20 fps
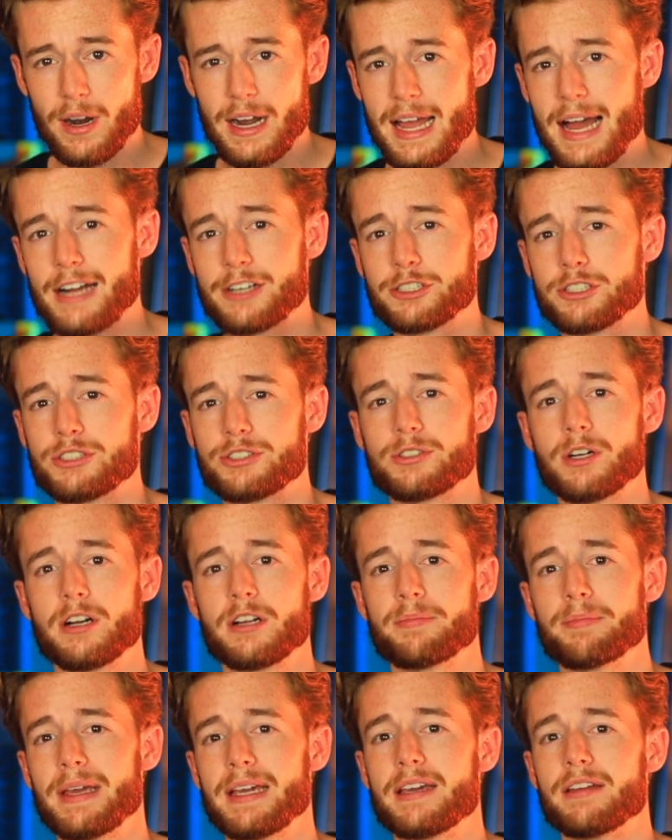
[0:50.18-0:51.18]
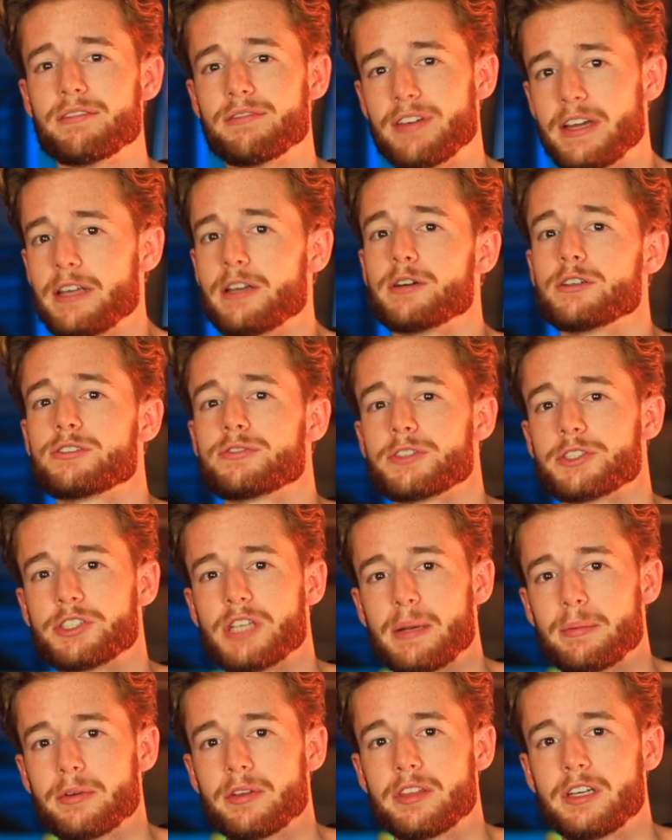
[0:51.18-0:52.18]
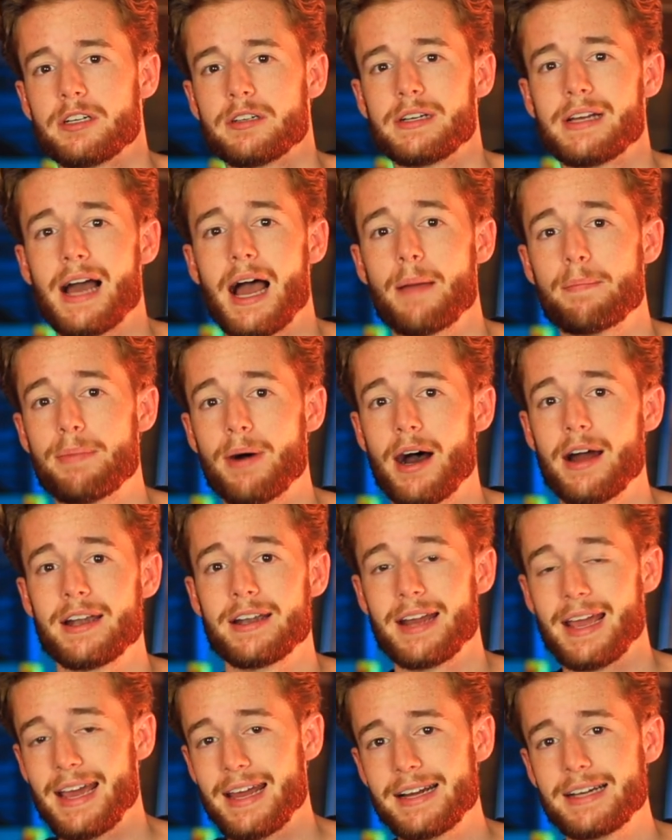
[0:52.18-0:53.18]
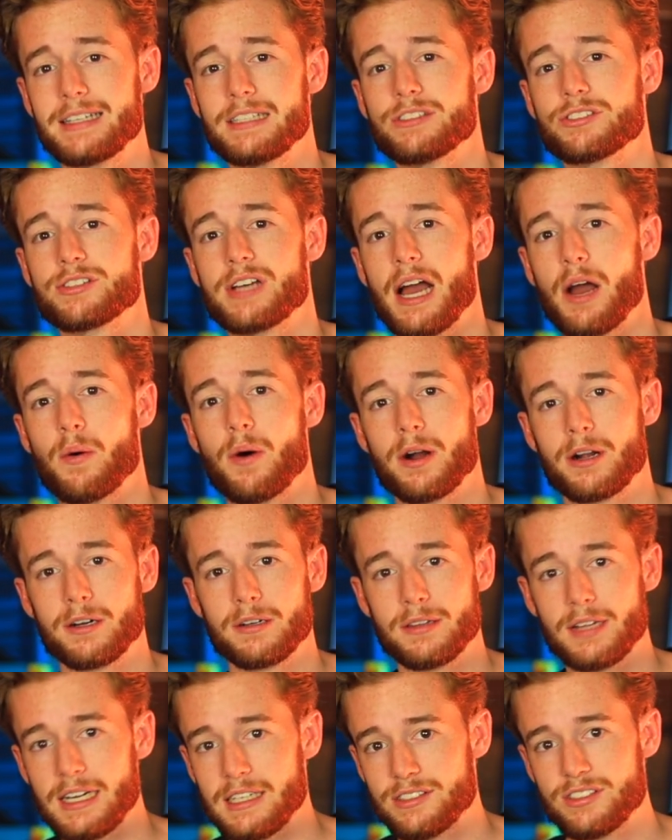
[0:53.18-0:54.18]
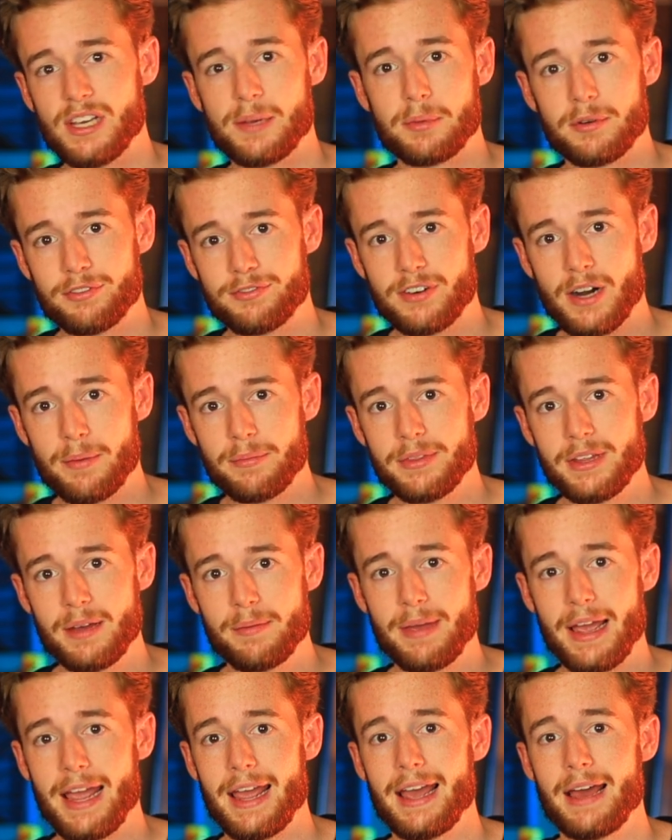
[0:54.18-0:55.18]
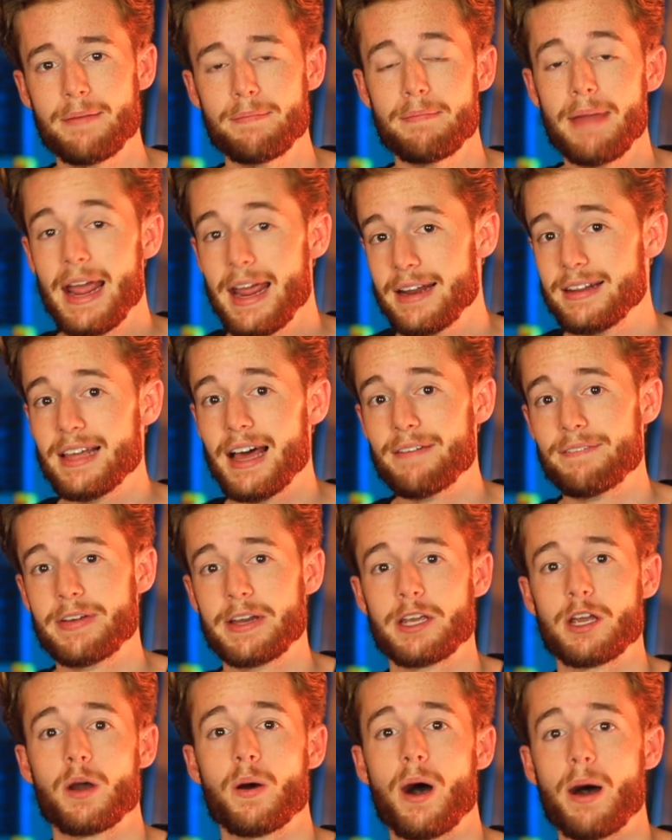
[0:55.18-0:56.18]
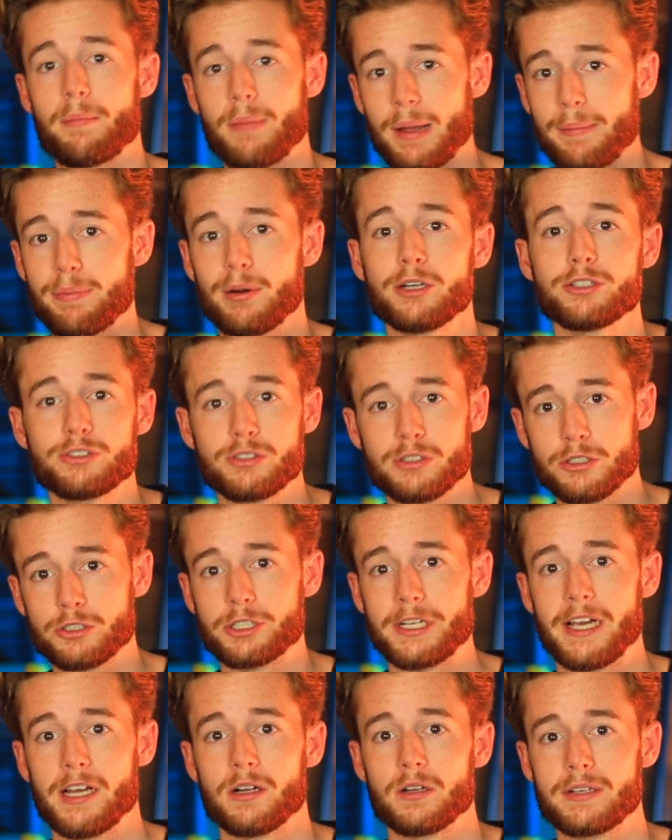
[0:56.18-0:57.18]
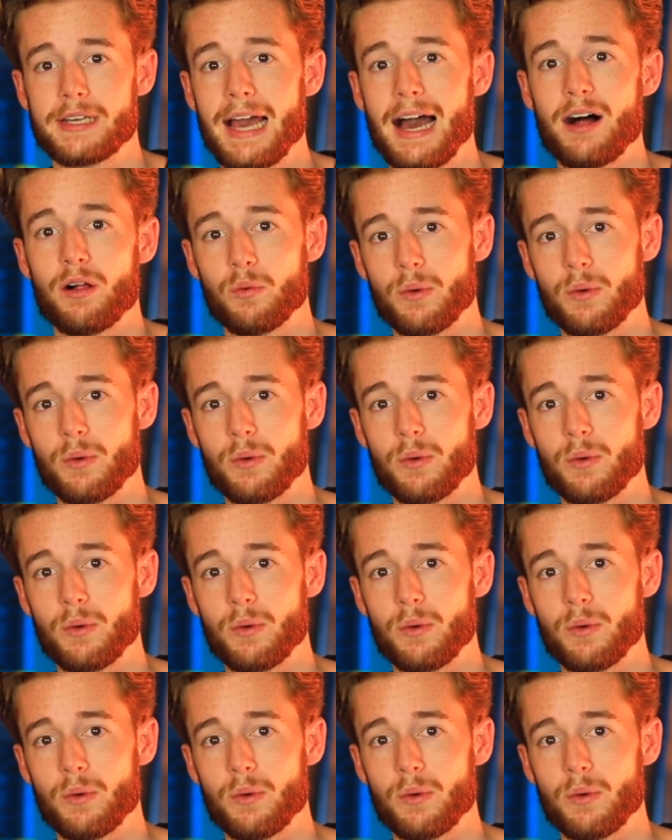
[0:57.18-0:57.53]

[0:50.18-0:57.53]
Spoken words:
I actually started making videos for Saber Theory, I bought an Anakin Skywalker lightsaber from them and made that video on my personal channel, Cal